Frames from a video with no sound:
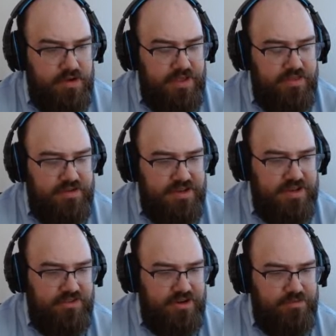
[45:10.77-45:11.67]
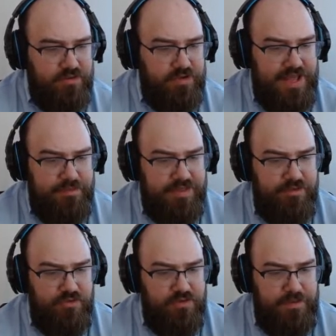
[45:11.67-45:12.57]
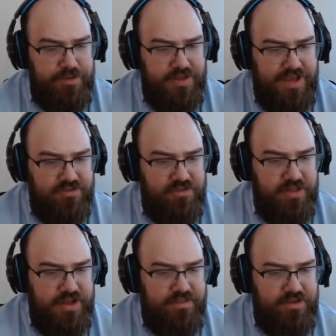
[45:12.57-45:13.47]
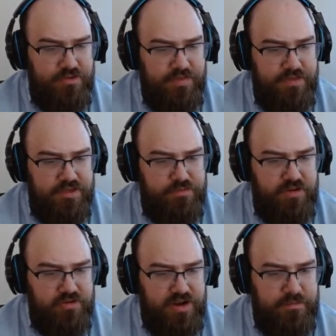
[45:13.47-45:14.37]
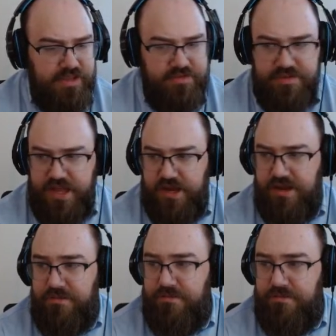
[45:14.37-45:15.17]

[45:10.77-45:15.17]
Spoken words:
Okay, so details are important. What happens if you swap the last two lines and run this program instead?